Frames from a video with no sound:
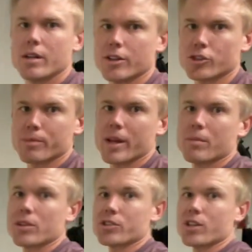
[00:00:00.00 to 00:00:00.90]
These are med
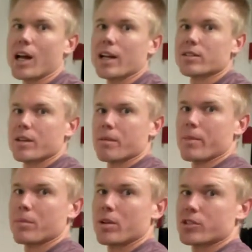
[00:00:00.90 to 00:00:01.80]
ball slides.
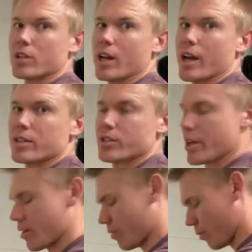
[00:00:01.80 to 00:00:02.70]
Med ball slides,
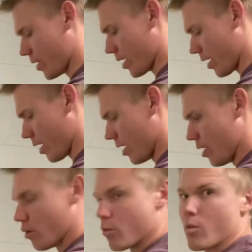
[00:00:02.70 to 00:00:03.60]
we
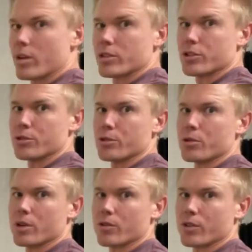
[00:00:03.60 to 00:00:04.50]
want
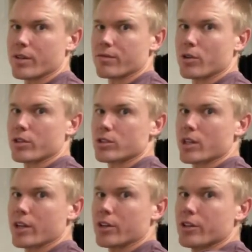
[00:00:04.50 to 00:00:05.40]
to really focus
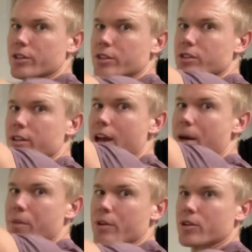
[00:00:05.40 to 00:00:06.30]
on good
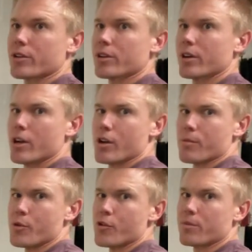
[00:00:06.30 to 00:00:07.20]
scapular
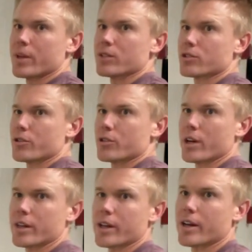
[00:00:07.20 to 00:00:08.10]
movement. So
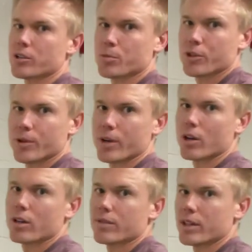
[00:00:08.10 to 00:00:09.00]
again, as we're doing a
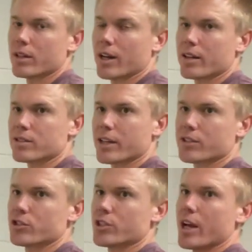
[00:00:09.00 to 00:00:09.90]
lot of these
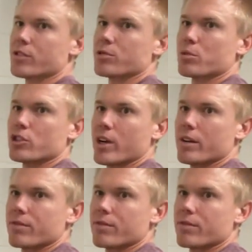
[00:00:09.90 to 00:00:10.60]
exercises, we're trying to